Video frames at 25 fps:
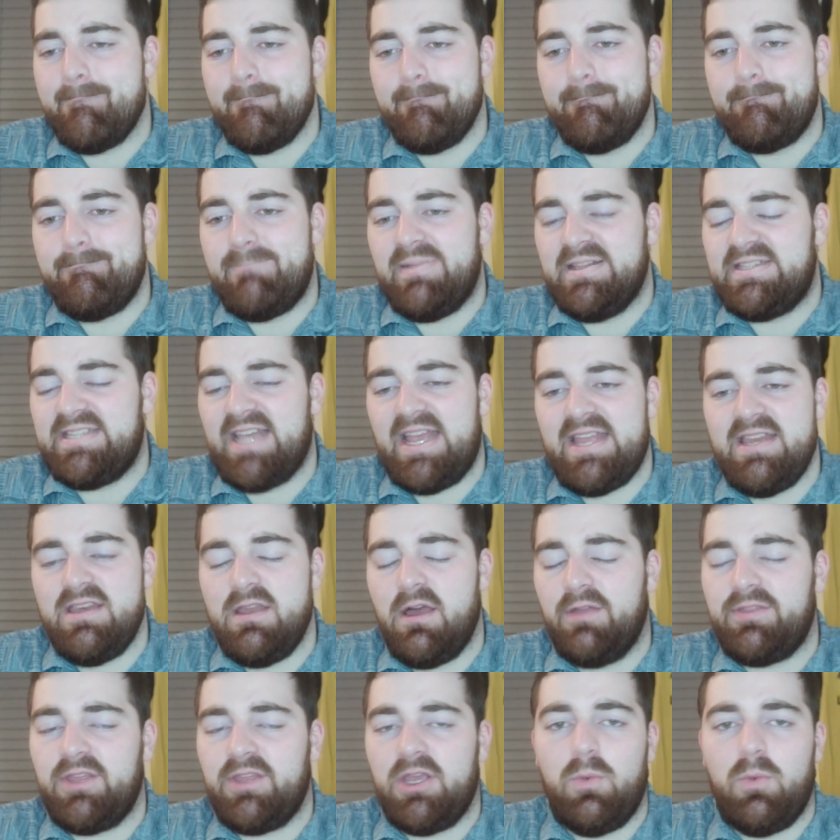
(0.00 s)
but take
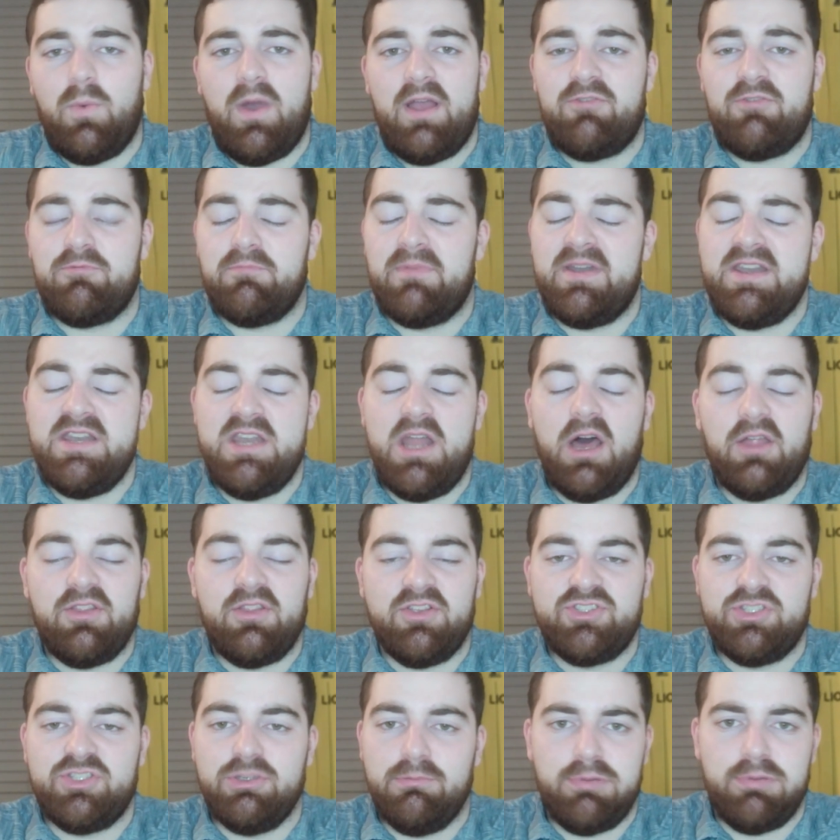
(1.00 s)
nothing away from another
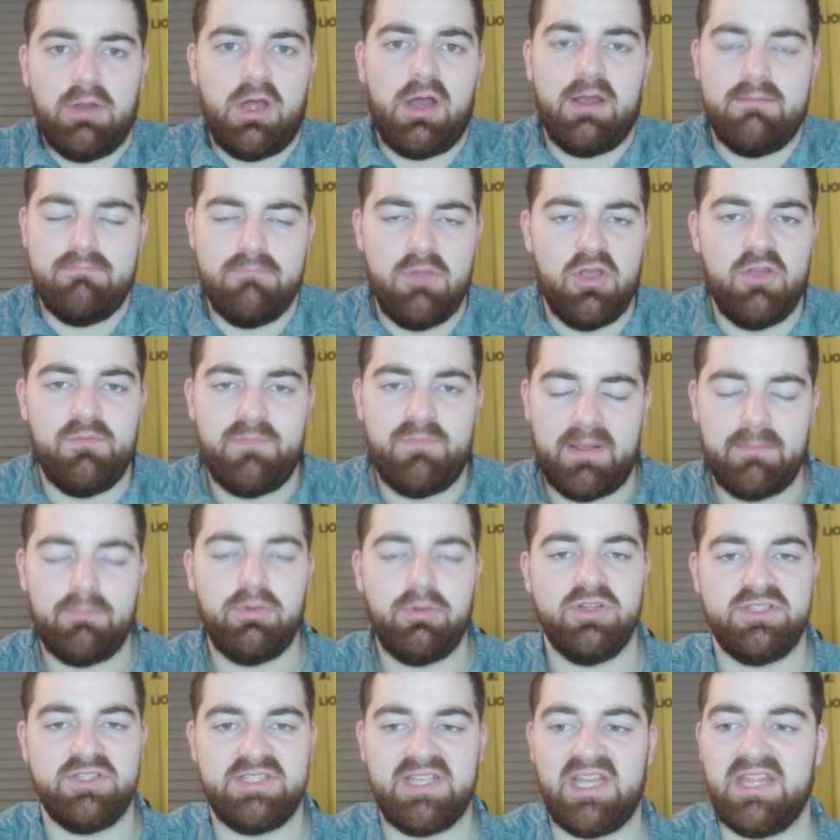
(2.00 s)
sublime move being
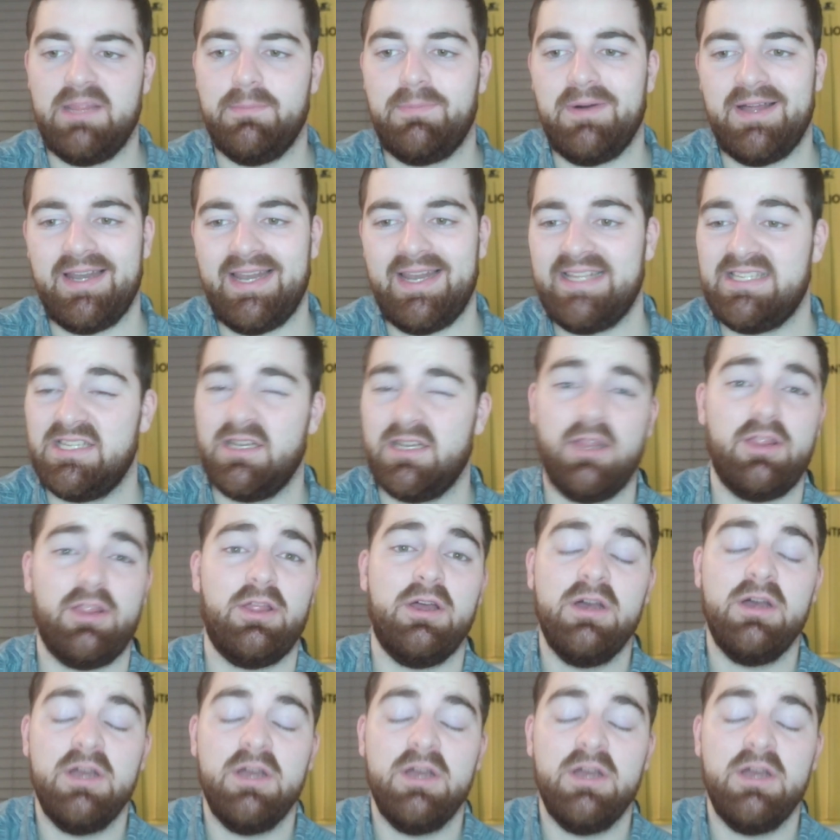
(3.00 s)
put together by Leeds. Another